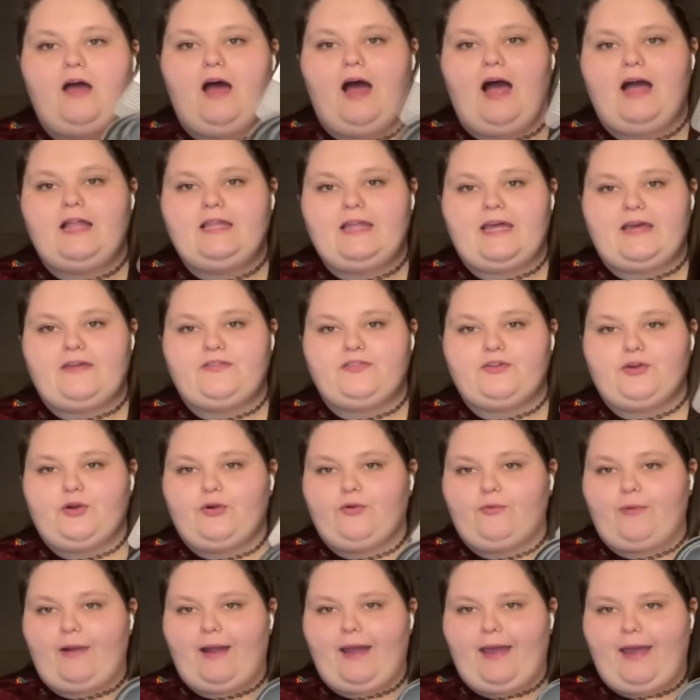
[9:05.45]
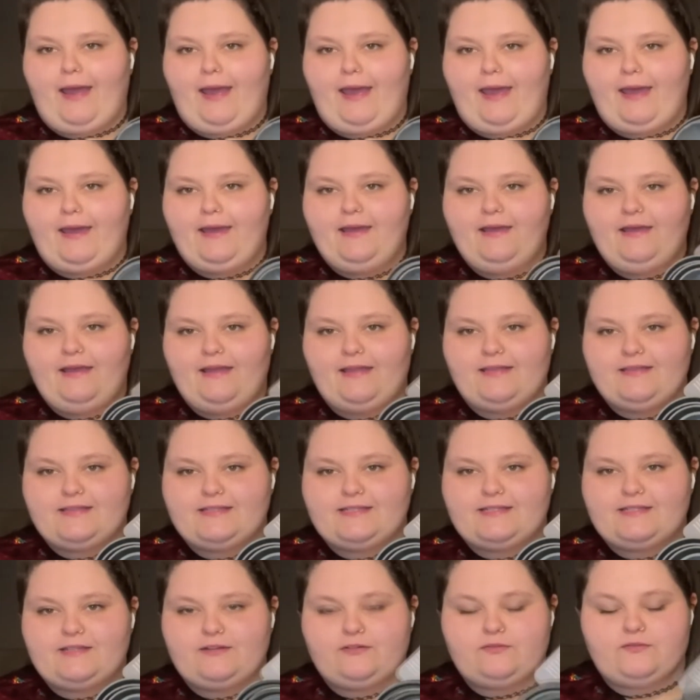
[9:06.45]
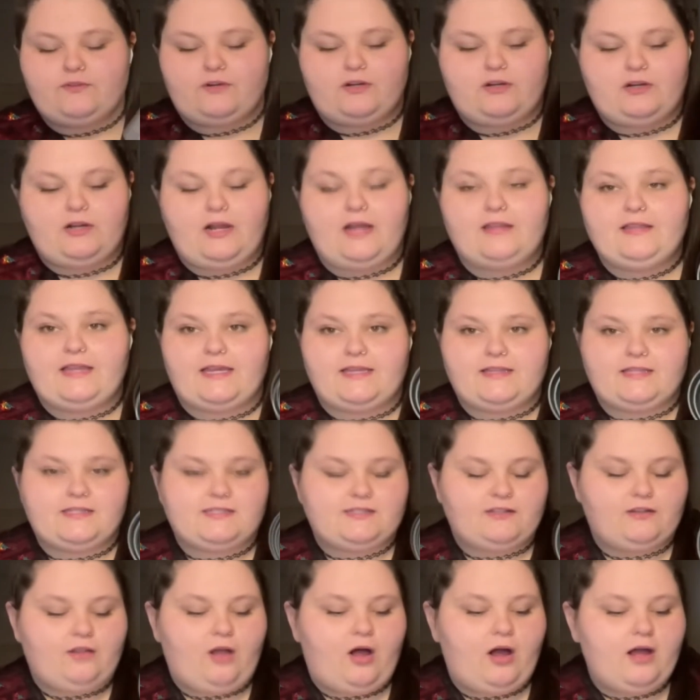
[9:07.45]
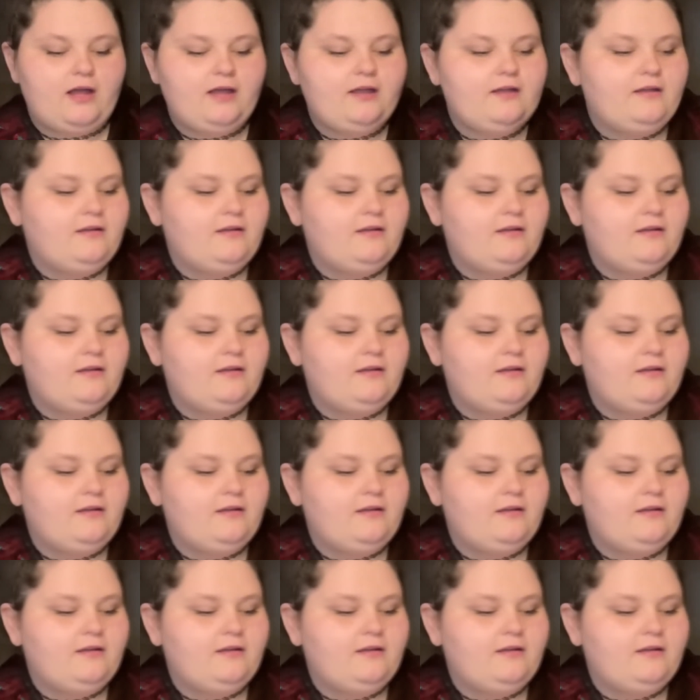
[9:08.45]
I like the gray and the silver. I like this a lot.